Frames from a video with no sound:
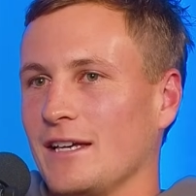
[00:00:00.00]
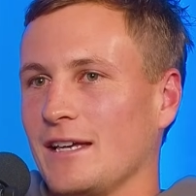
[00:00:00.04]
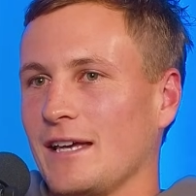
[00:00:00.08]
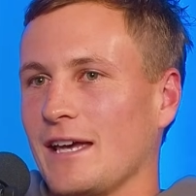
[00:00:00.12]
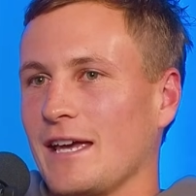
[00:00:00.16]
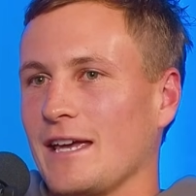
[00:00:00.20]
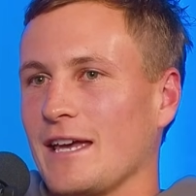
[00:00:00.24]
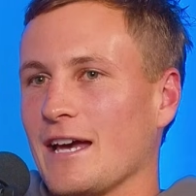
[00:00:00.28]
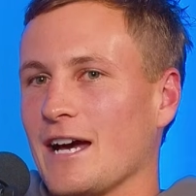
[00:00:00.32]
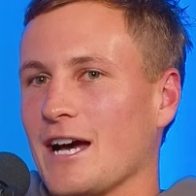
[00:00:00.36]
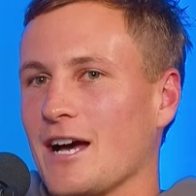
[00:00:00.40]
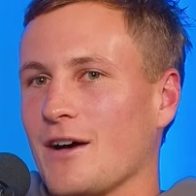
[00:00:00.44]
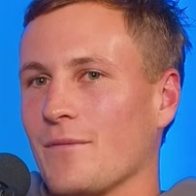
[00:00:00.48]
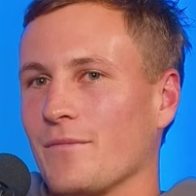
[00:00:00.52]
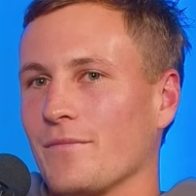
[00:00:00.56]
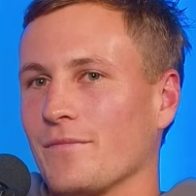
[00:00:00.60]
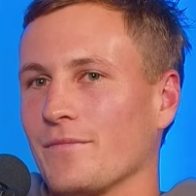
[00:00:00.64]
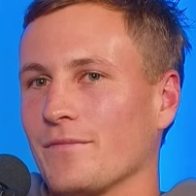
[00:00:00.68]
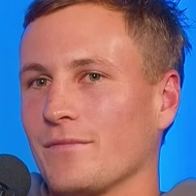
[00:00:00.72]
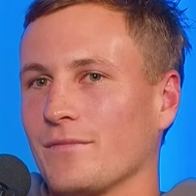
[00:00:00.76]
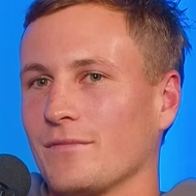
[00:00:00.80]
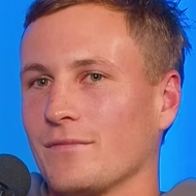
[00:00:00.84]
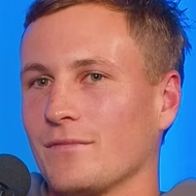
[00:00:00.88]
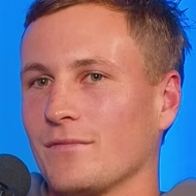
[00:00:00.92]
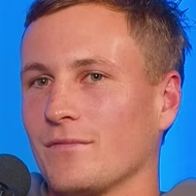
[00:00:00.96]
He
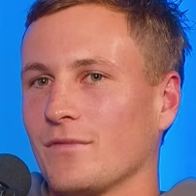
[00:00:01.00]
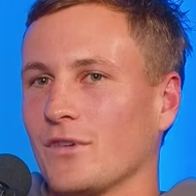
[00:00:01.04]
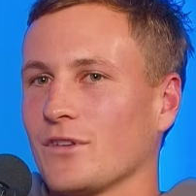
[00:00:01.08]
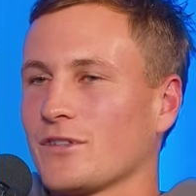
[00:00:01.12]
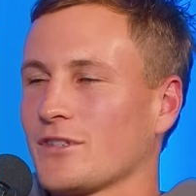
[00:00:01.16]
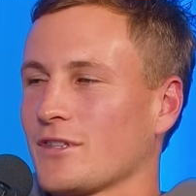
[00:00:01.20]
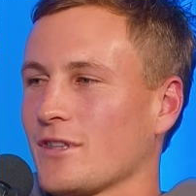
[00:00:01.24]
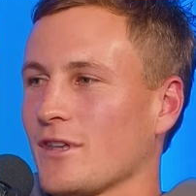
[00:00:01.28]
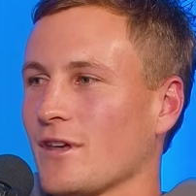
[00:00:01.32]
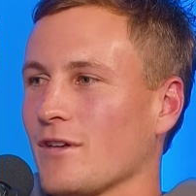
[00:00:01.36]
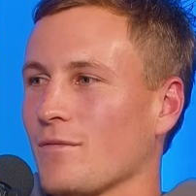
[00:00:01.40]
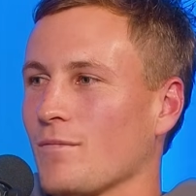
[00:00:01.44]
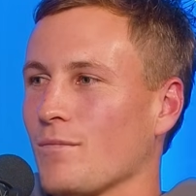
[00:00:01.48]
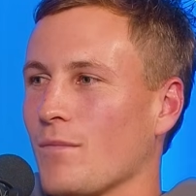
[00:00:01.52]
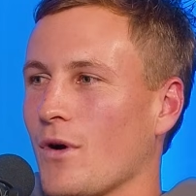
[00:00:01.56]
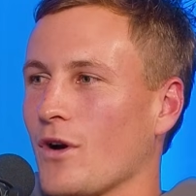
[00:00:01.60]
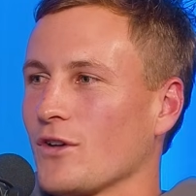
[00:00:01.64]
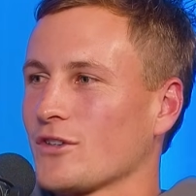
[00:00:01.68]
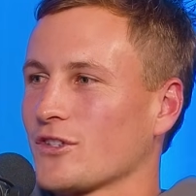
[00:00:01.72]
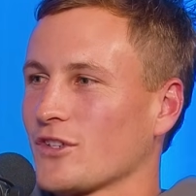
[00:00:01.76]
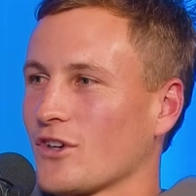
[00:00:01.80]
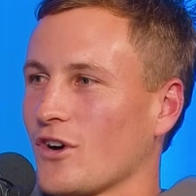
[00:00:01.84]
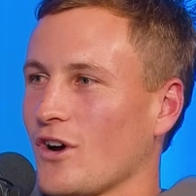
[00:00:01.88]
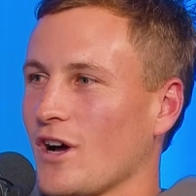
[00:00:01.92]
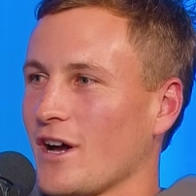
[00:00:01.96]
what's the
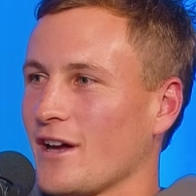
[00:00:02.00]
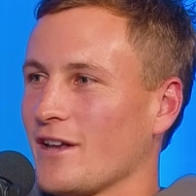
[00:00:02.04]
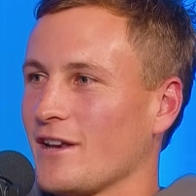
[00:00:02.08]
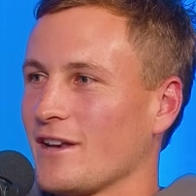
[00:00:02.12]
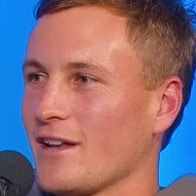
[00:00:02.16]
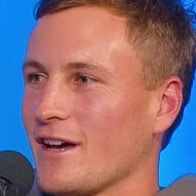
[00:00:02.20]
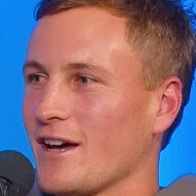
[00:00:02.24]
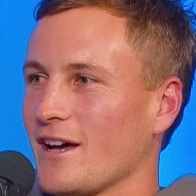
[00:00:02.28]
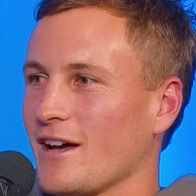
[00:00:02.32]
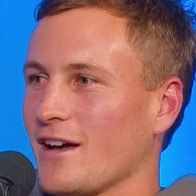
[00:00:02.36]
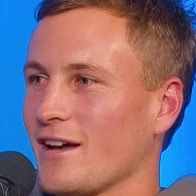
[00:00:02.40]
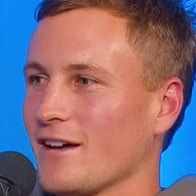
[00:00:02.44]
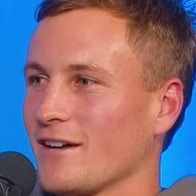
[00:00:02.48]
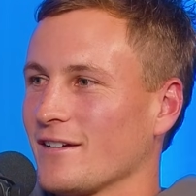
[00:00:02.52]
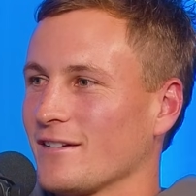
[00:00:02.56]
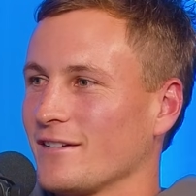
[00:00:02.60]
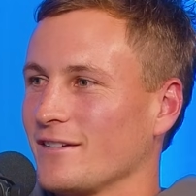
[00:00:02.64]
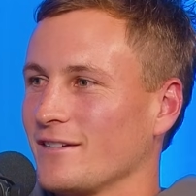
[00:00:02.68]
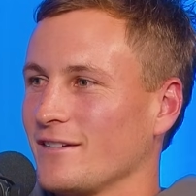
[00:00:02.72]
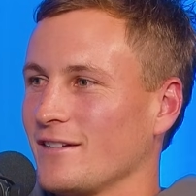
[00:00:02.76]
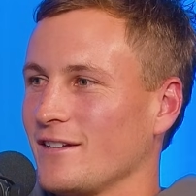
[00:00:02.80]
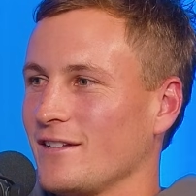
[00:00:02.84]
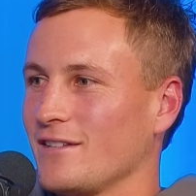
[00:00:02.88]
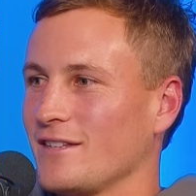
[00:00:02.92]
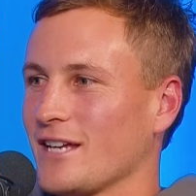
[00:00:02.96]
Moss guy in
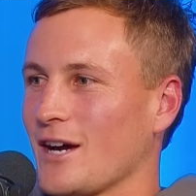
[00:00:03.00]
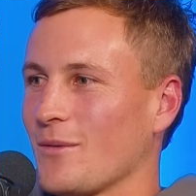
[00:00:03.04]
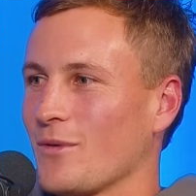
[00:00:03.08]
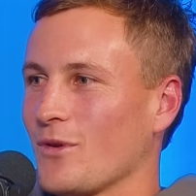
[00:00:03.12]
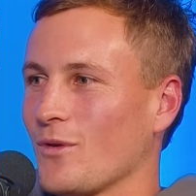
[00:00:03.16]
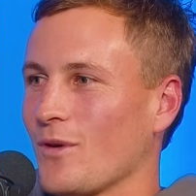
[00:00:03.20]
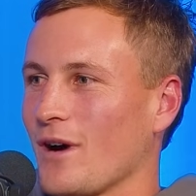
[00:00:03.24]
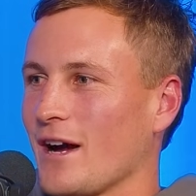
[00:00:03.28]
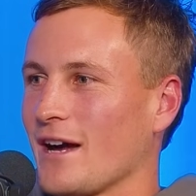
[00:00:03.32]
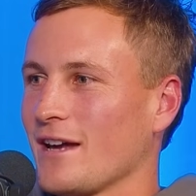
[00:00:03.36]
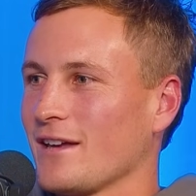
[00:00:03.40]
WA?